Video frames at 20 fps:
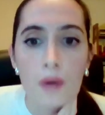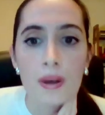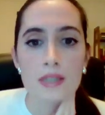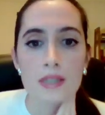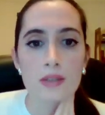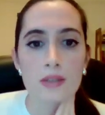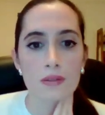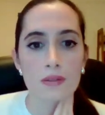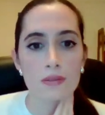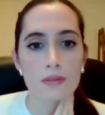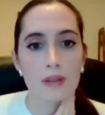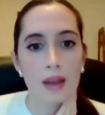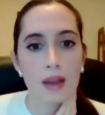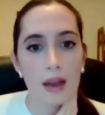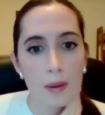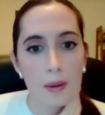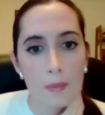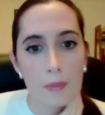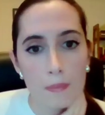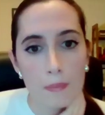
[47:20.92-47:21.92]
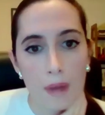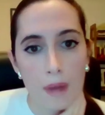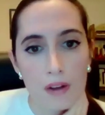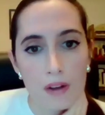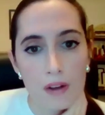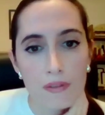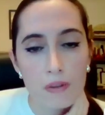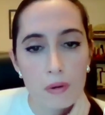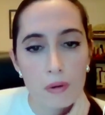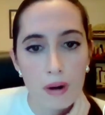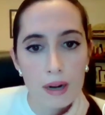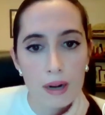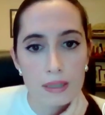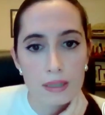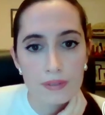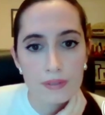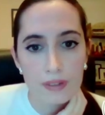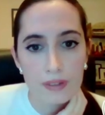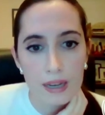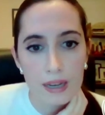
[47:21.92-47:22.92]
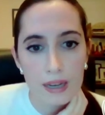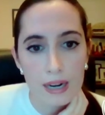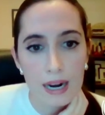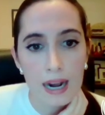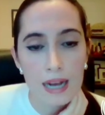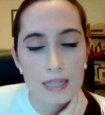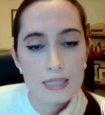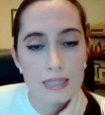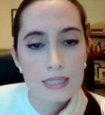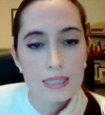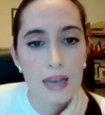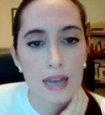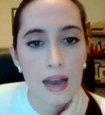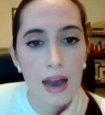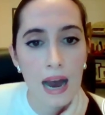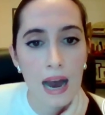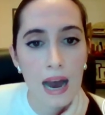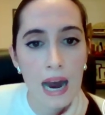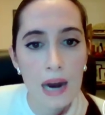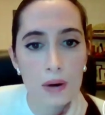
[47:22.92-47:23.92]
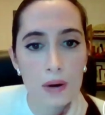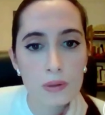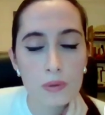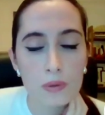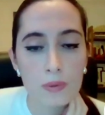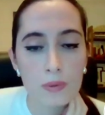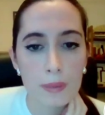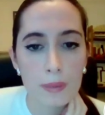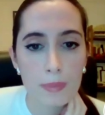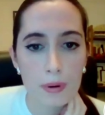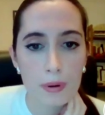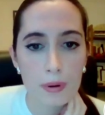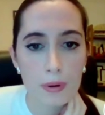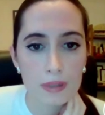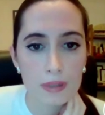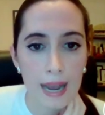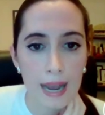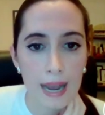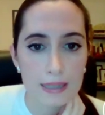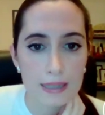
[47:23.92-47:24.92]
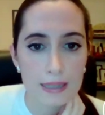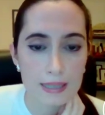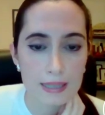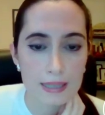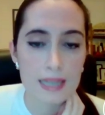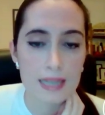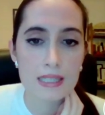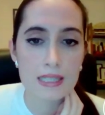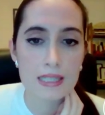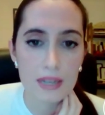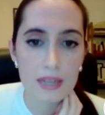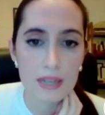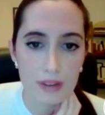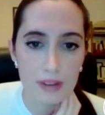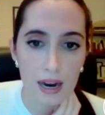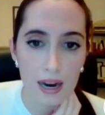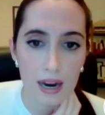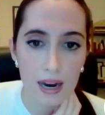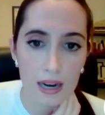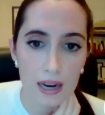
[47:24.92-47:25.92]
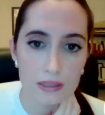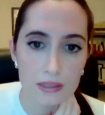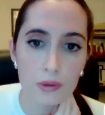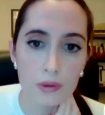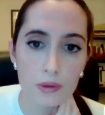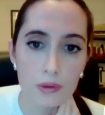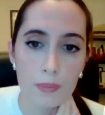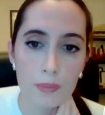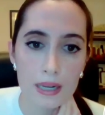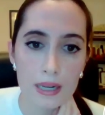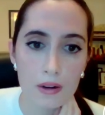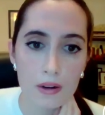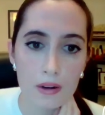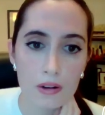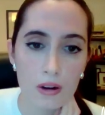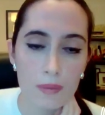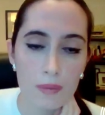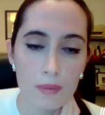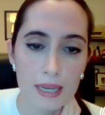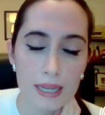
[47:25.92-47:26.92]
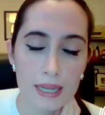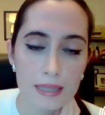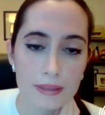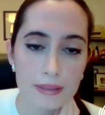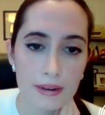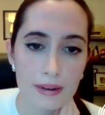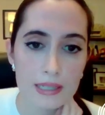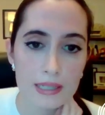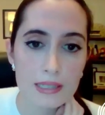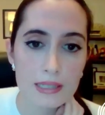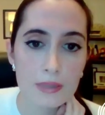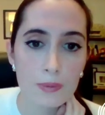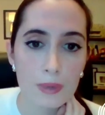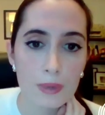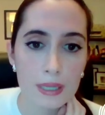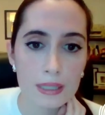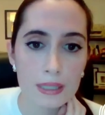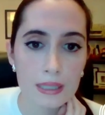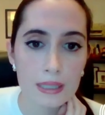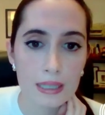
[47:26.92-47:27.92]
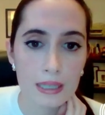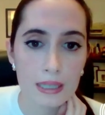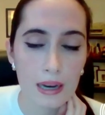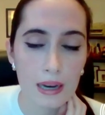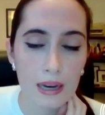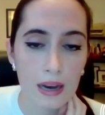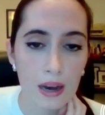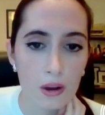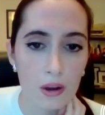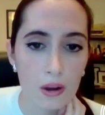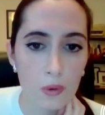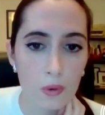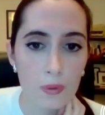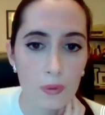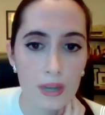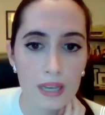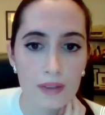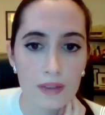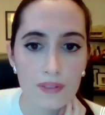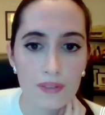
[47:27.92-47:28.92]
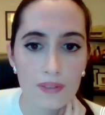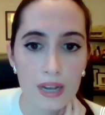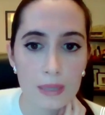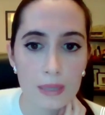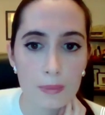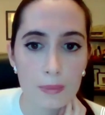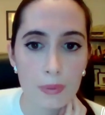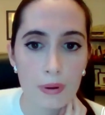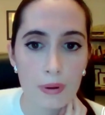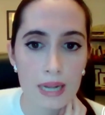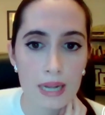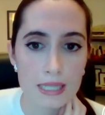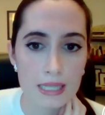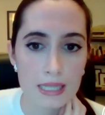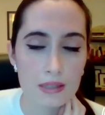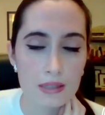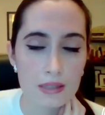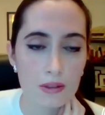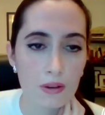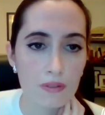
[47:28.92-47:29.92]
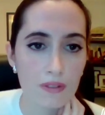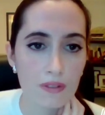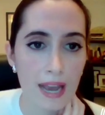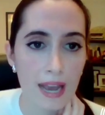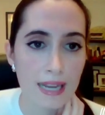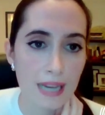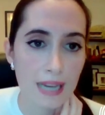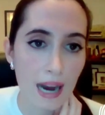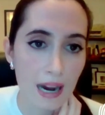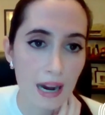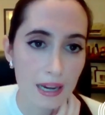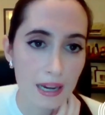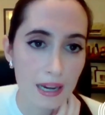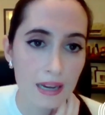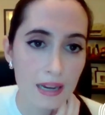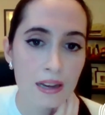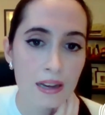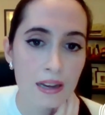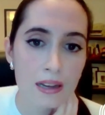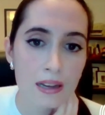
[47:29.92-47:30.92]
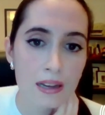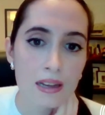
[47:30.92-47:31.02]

Okay, so Marc Florent de Vera asks, how do we protect and safeguard European economic interests with the growing invading presence of AI?